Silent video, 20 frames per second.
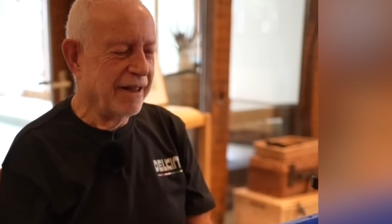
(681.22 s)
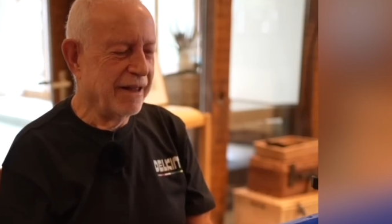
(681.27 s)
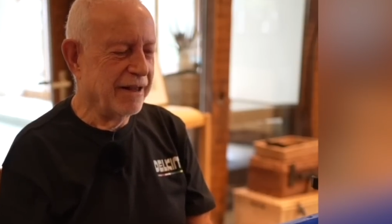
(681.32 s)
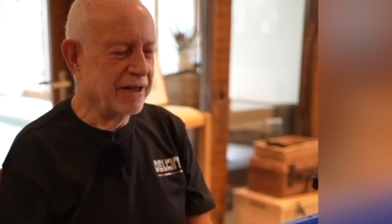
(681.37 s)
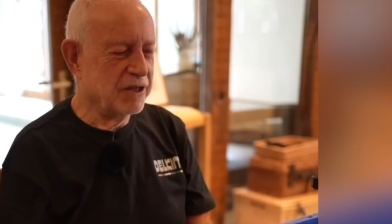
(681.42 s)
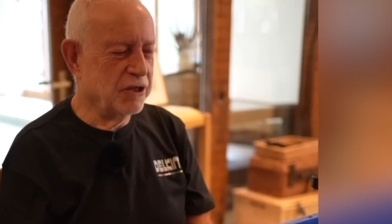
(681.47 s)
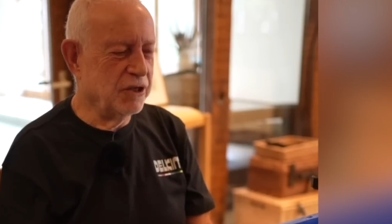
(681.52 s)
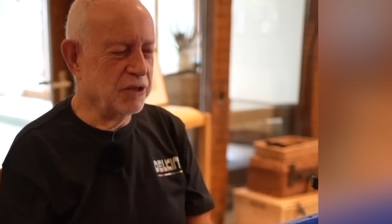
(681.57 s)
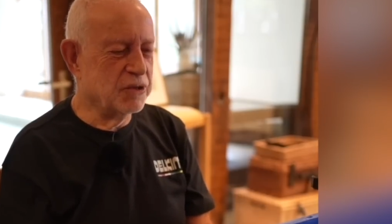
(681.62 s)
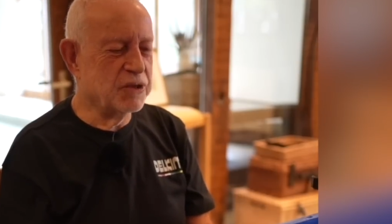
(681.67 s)

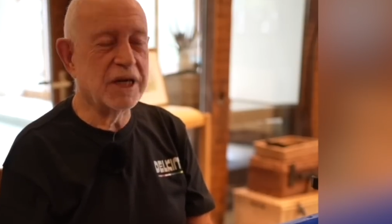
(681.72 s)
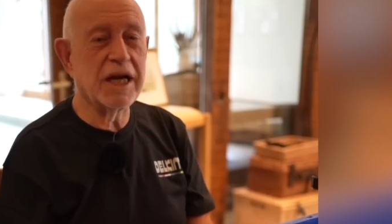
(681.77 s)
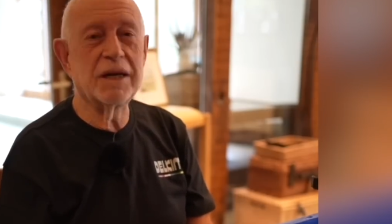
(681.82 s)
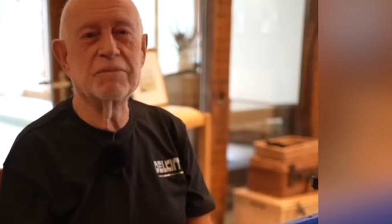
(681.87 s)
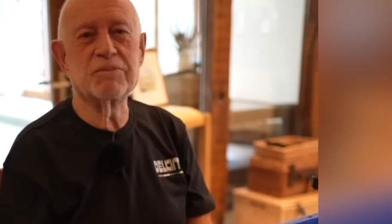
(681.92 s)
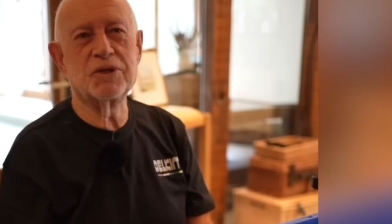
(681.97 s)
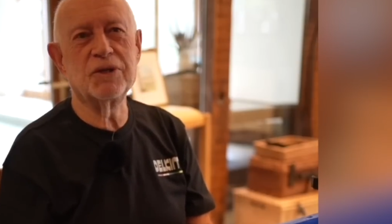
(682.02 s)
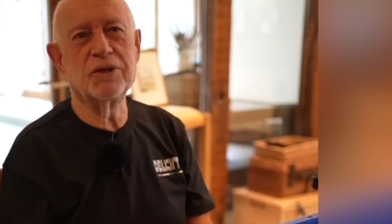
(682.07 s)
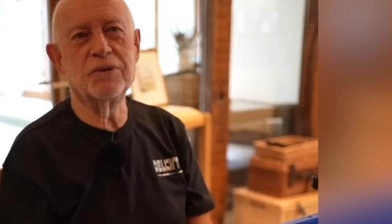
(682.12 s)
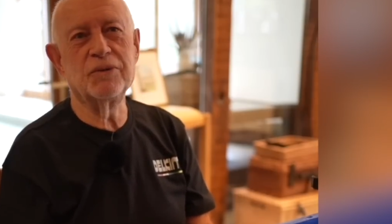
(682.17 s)
She used to
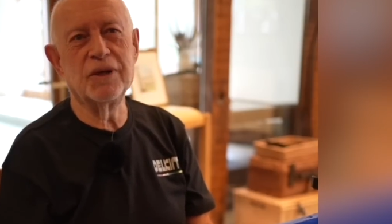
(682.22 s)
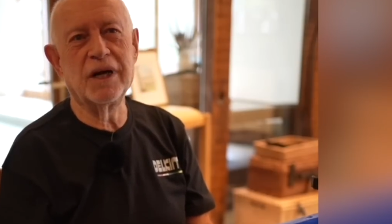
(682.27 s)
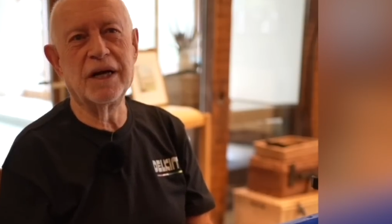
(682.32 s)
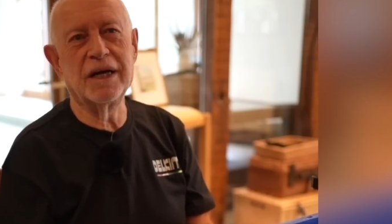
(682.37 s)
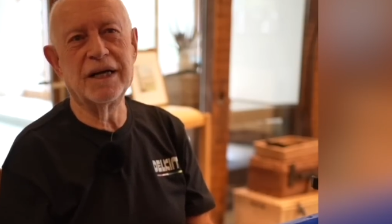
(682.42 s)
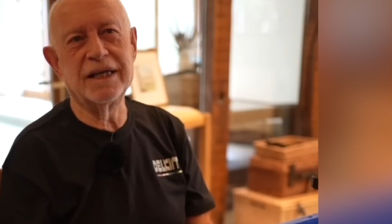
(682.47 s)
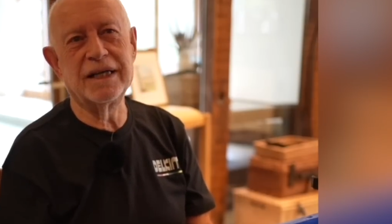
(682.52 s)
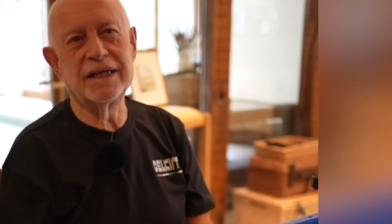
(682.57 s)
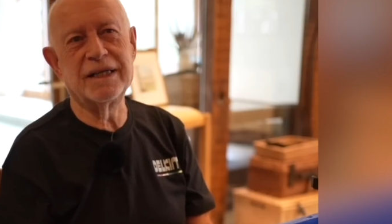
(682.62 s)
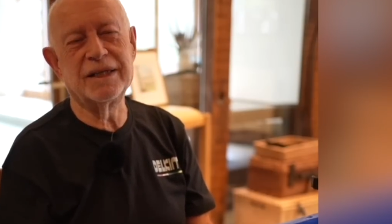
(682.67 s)
come
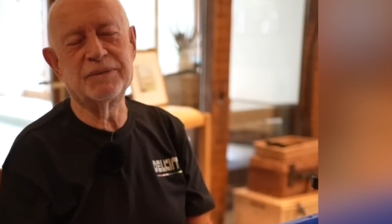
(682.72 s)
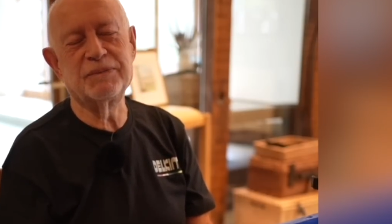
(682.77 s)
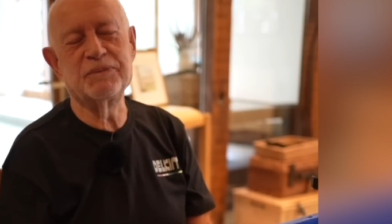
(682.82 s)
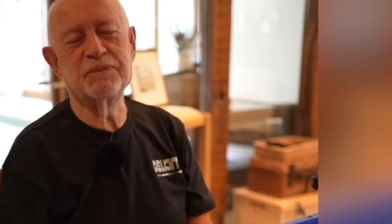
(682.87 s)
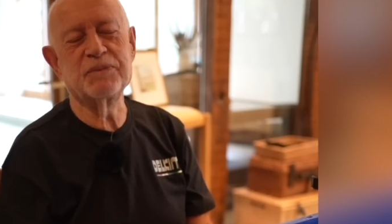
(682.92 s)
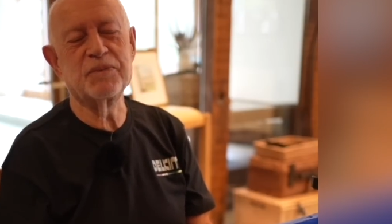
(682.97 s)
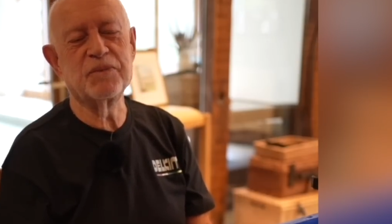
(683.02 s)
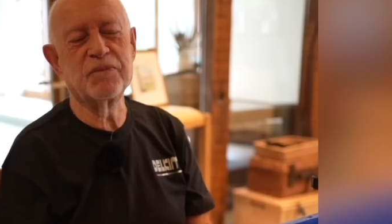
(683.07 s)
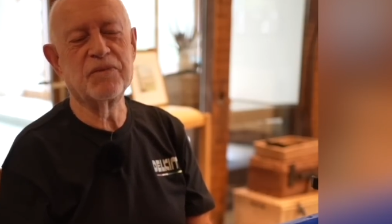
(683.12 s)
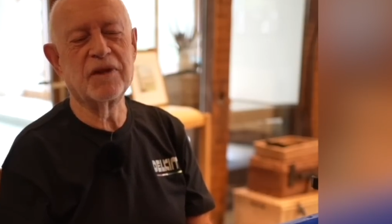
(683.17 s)

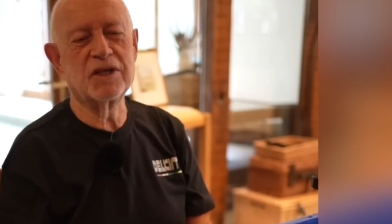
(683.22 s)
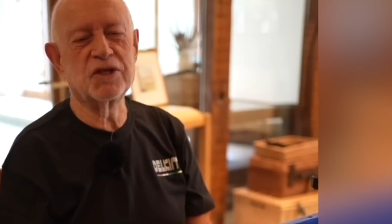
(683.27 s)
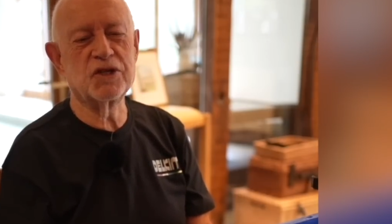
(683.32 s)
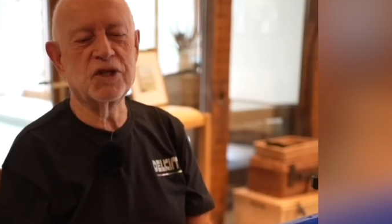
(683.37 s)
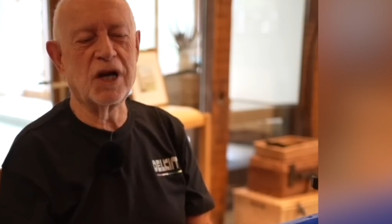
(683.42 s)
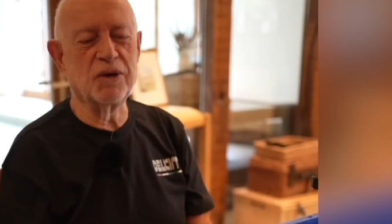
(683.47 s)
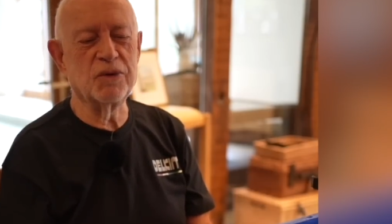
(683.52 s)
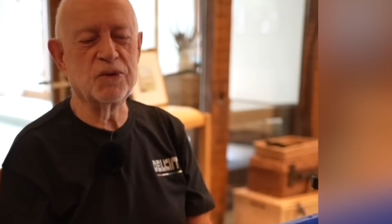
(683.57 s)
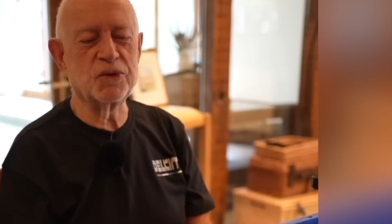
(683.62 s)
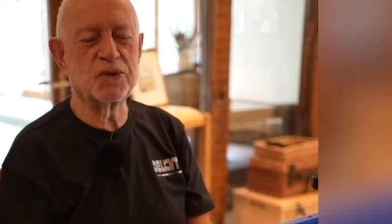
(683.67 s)
to
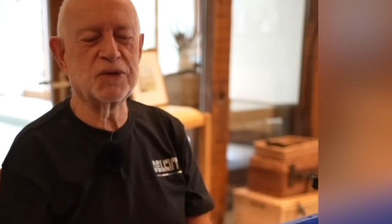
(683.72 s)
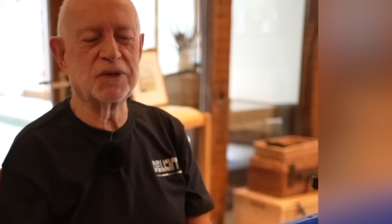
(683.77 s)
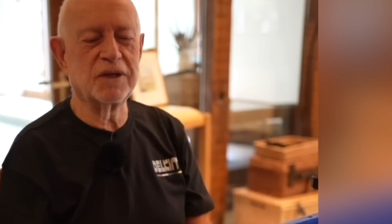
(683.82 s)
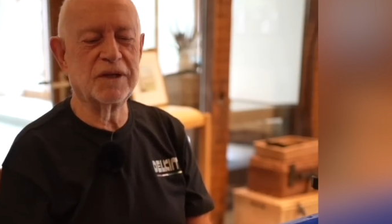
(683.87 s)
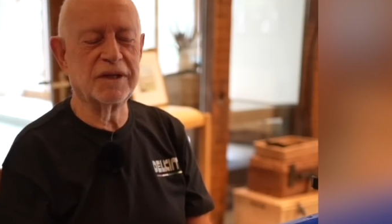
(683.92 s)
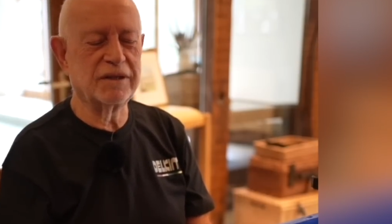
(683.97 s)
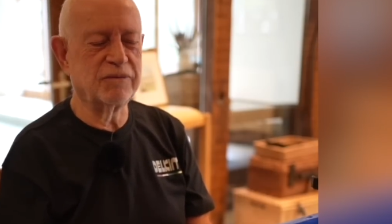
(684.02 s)
shows